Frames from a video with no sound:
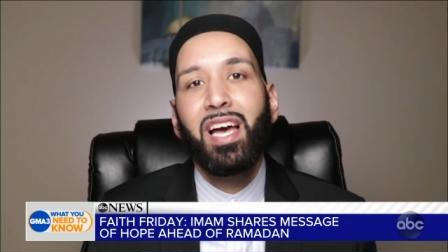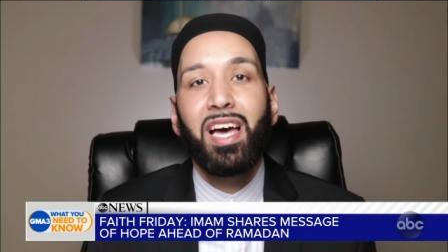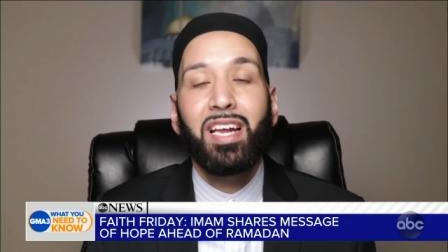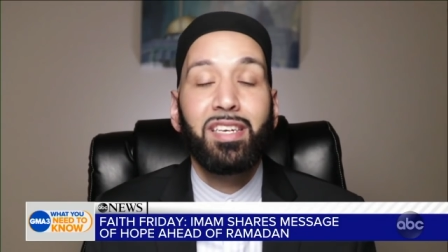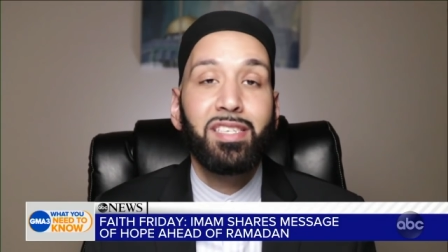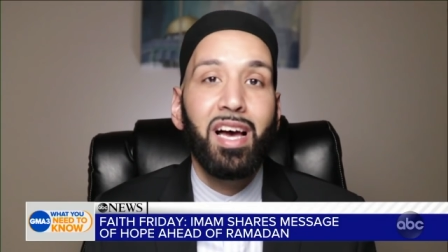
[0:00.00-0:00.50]

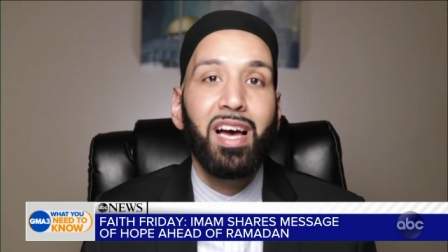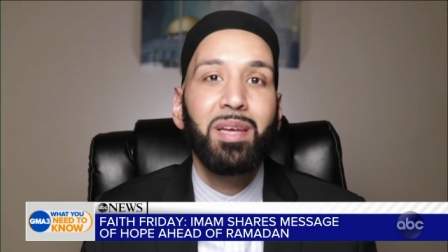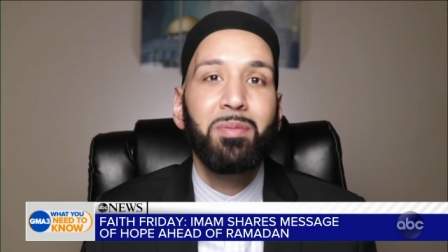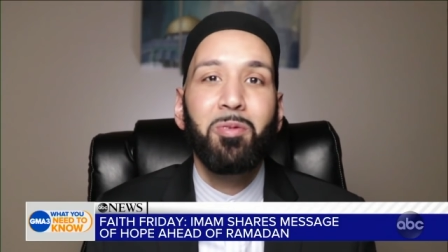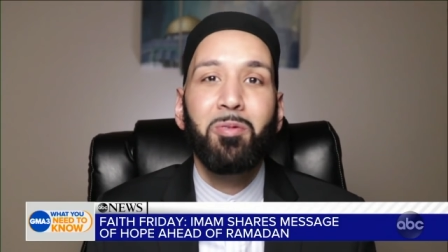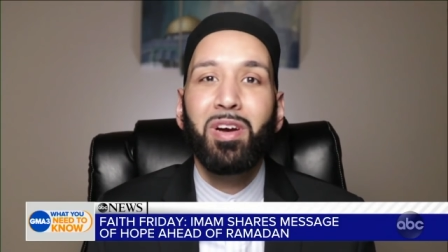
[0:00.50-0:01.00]
at a
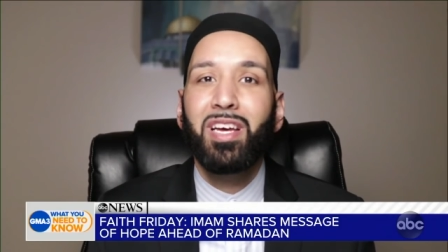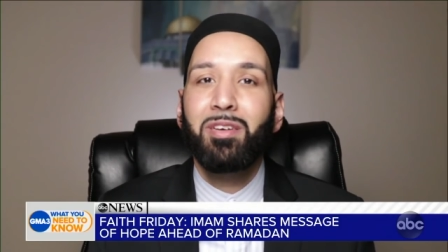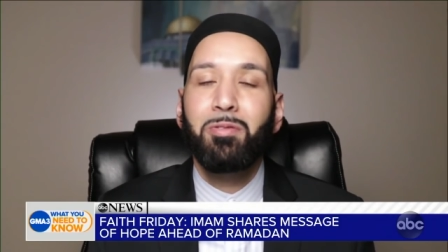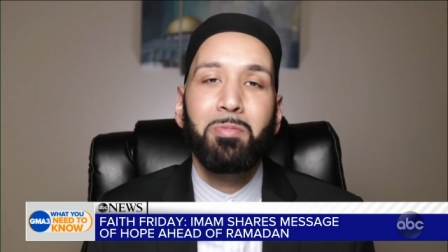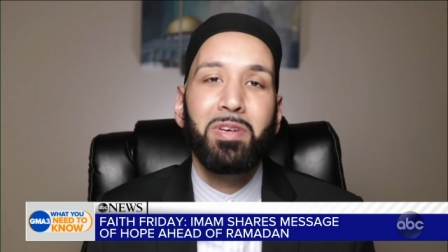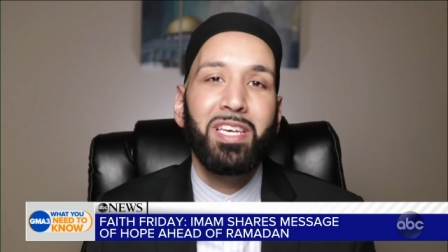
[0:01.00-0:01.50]
time
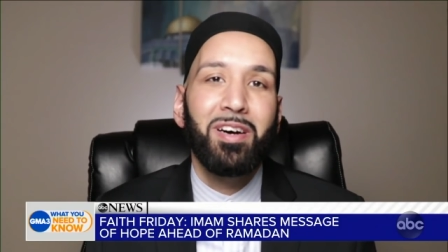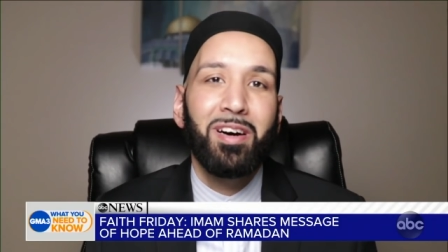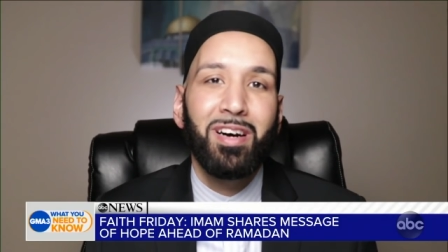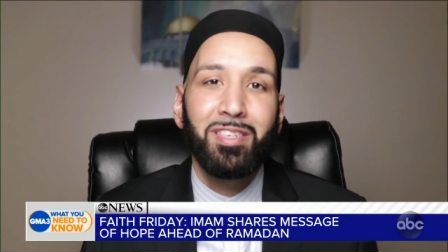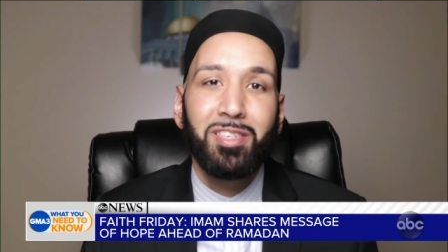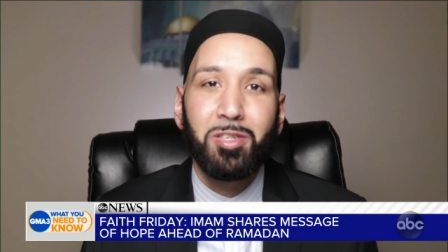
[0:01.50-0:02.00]
when we
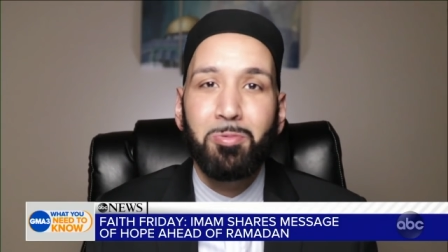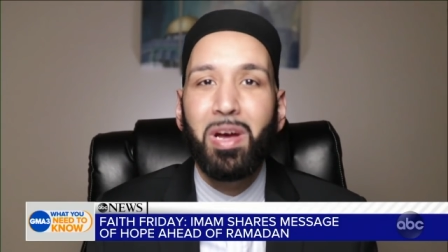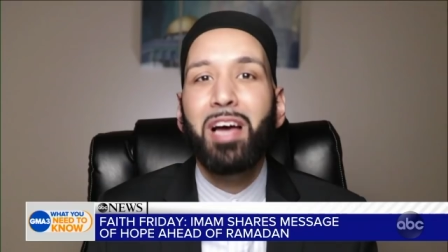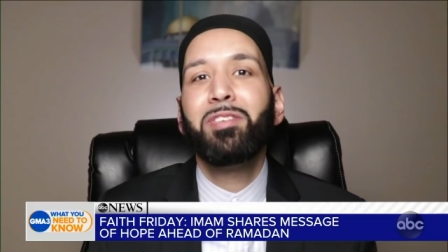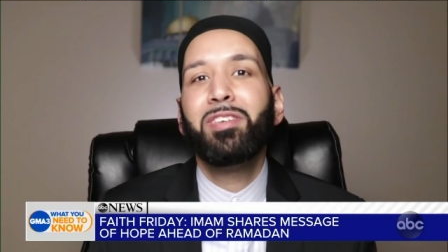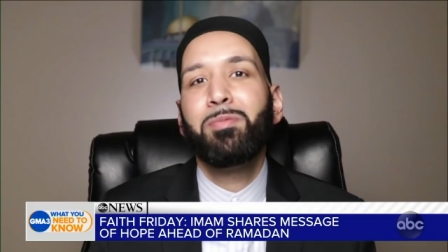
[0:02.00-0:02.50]
are
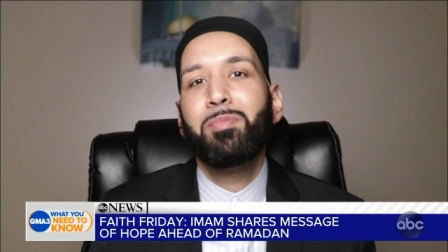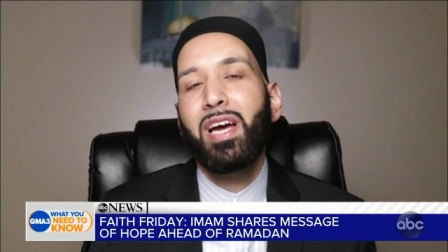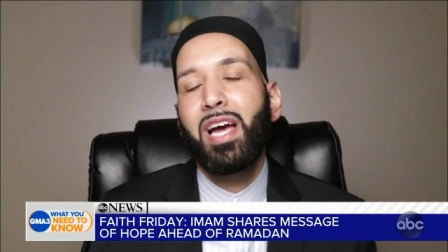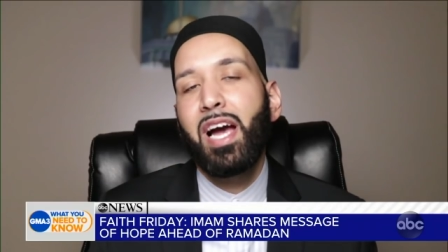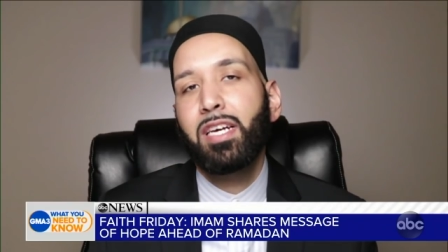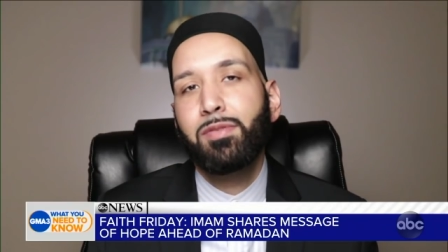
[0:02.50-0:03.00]
surrounded by
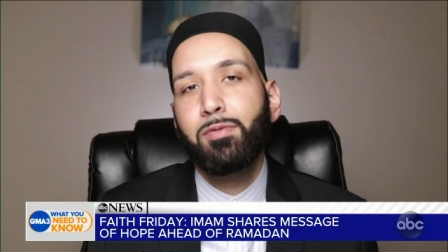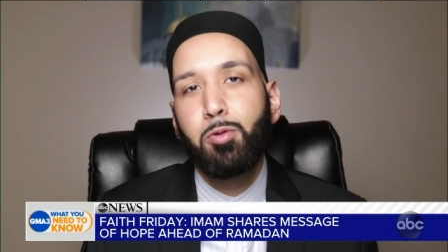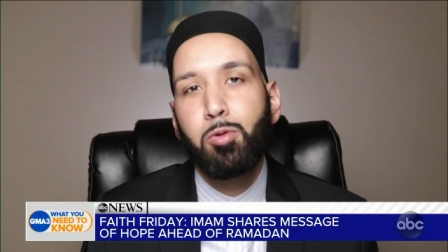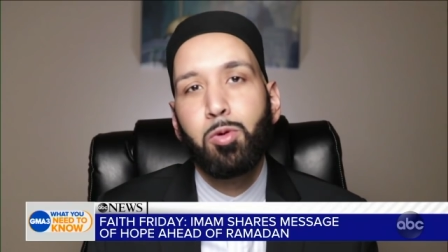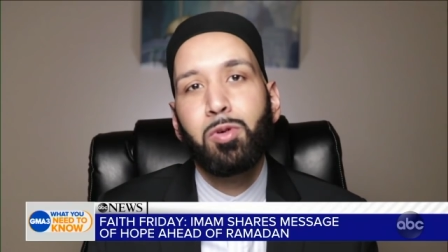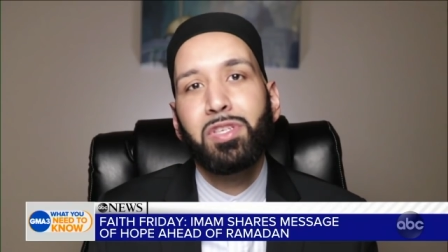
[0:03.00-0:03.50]
acts of
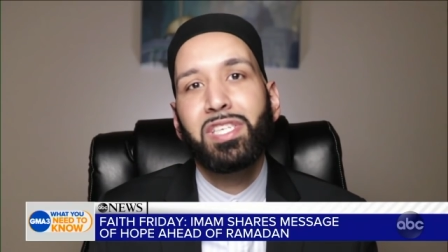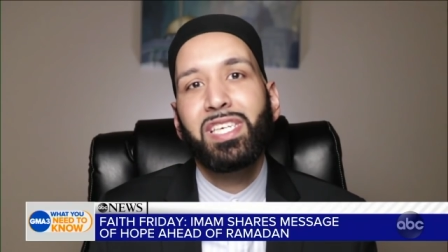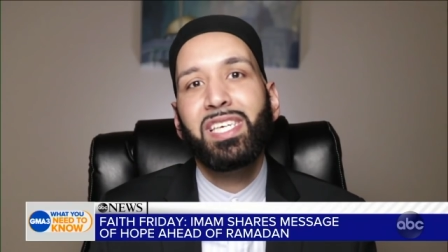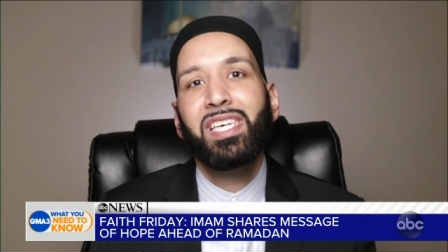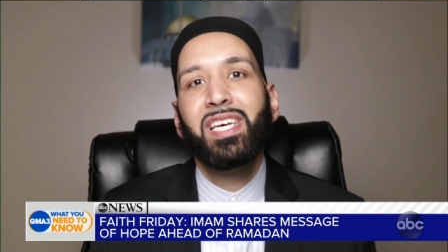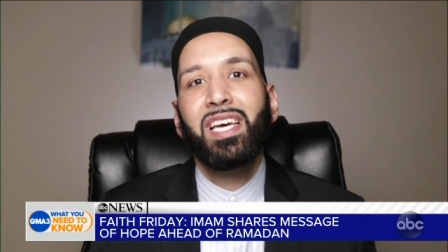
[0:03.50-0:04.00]

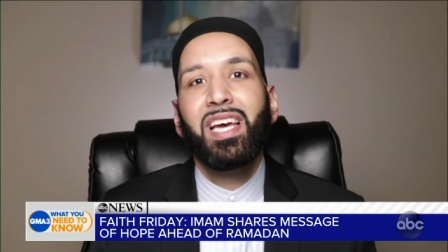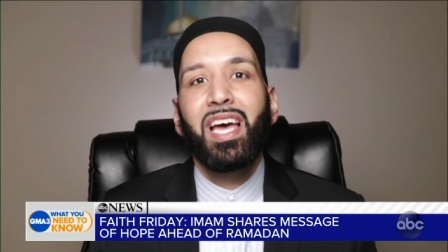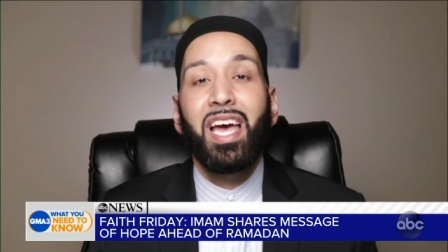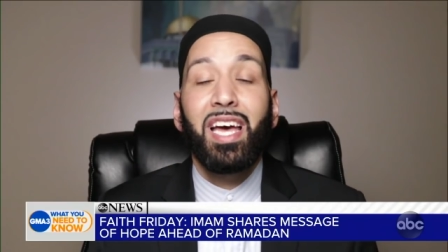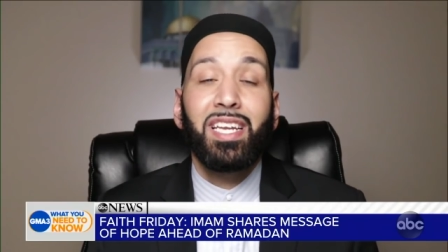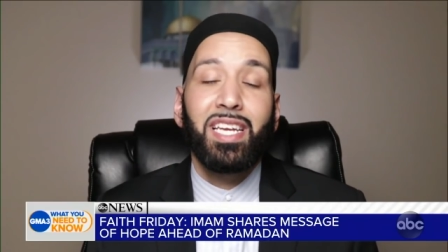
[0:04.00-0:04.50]
cruelty
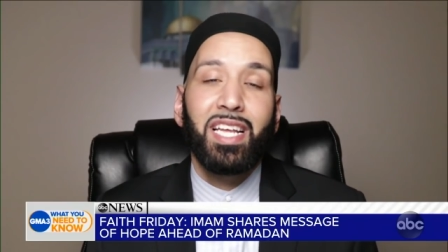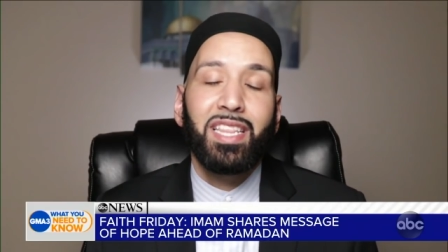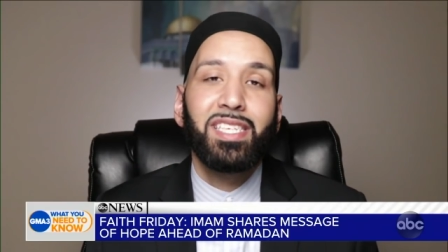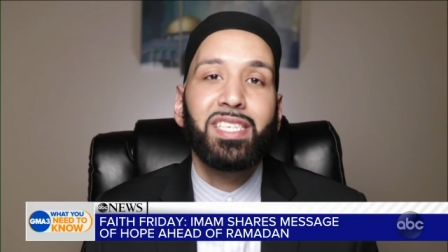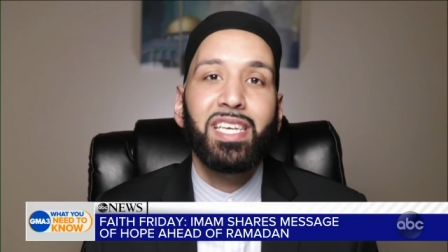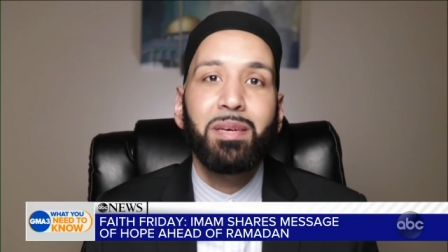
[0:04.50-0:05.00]
and at
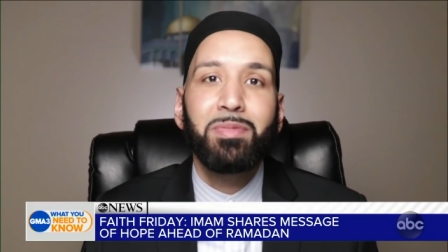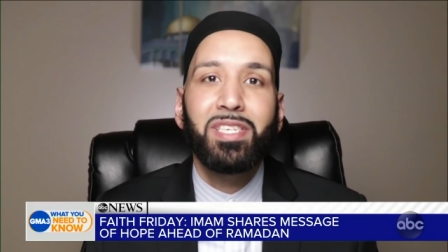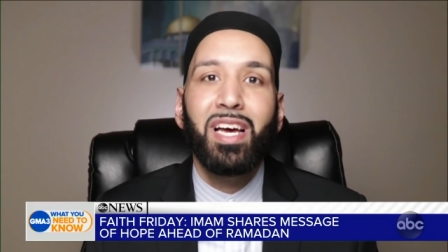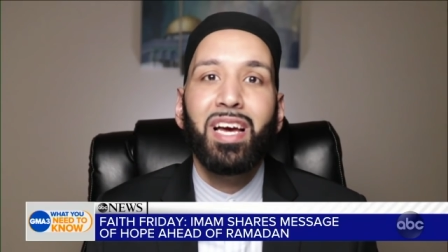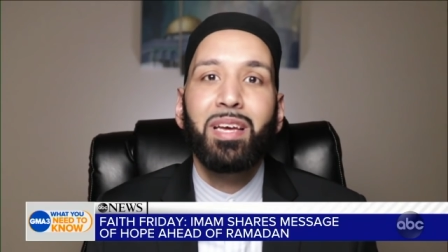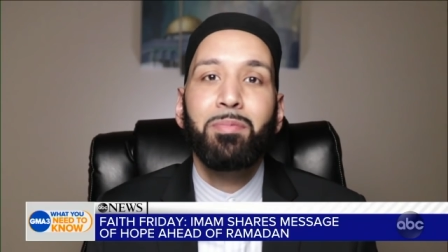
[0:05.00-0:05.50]
the same
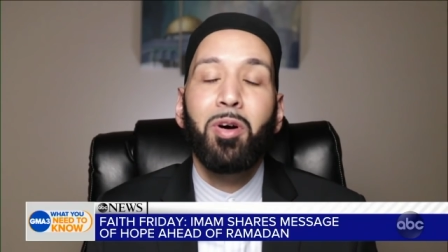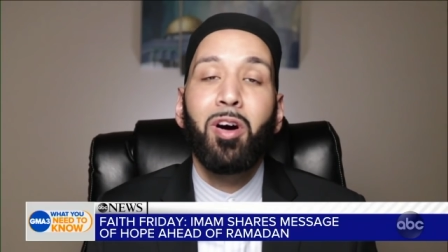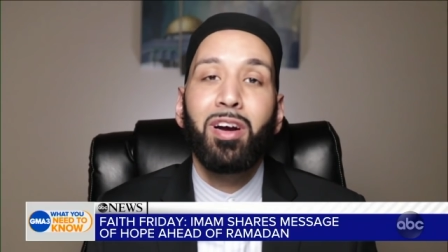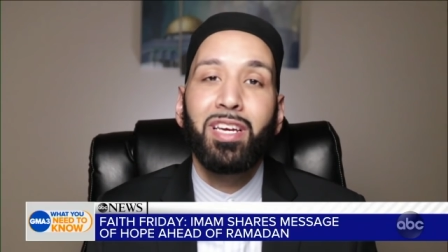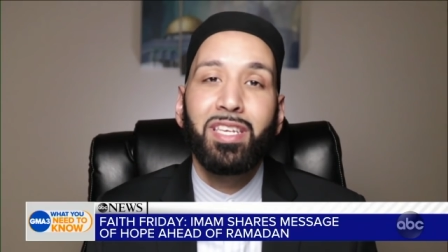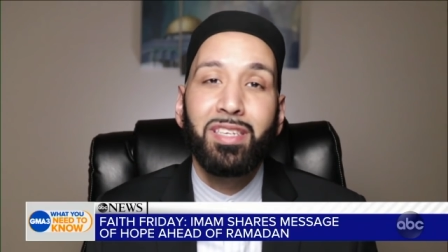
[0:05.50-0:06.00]
time
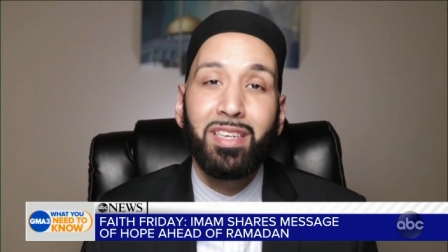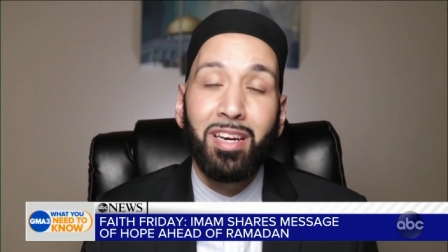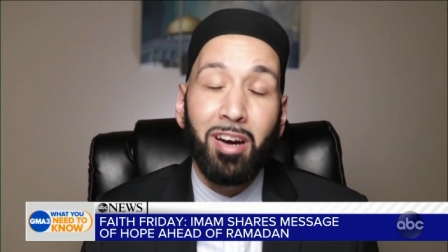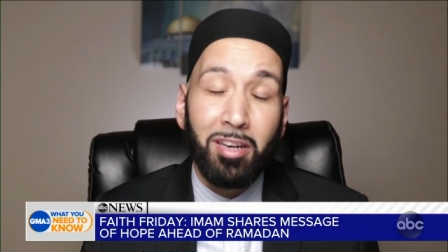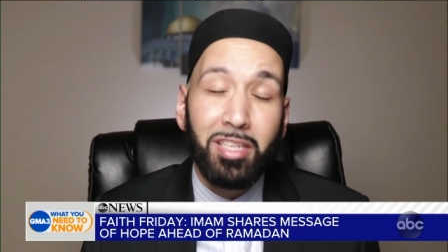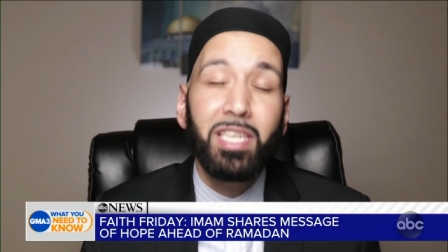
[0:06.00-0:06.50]
are in
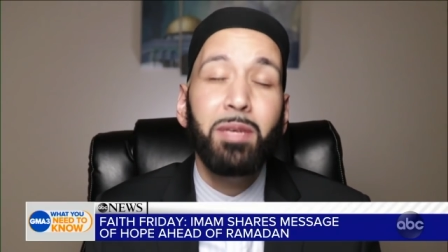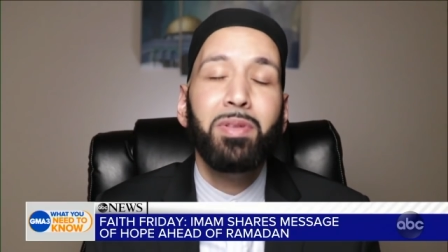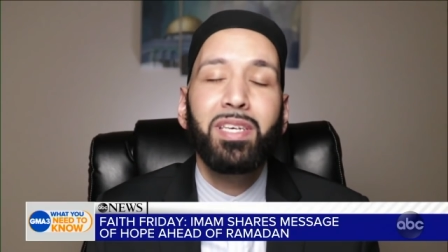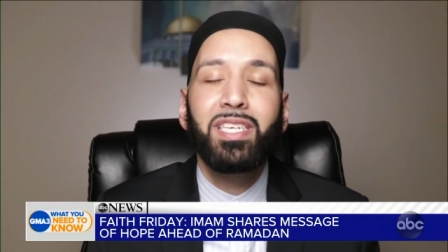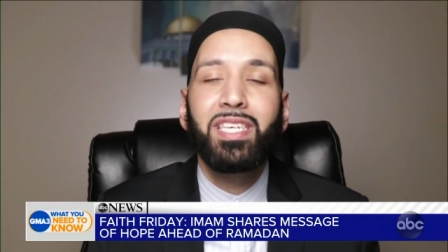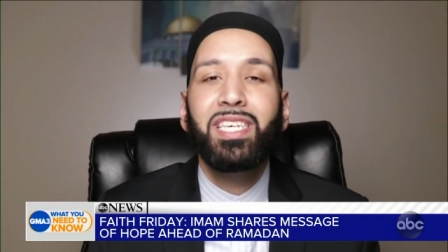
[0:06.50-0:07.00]
are
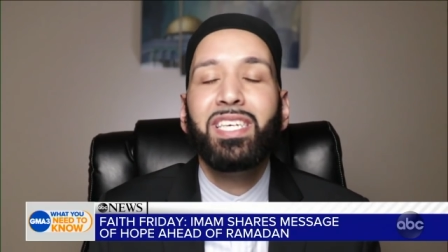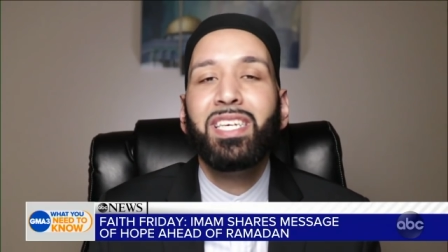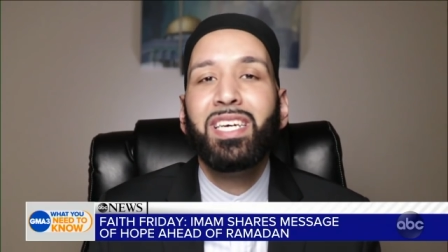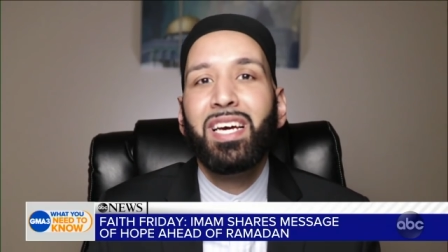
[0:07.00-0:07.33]
deeply in need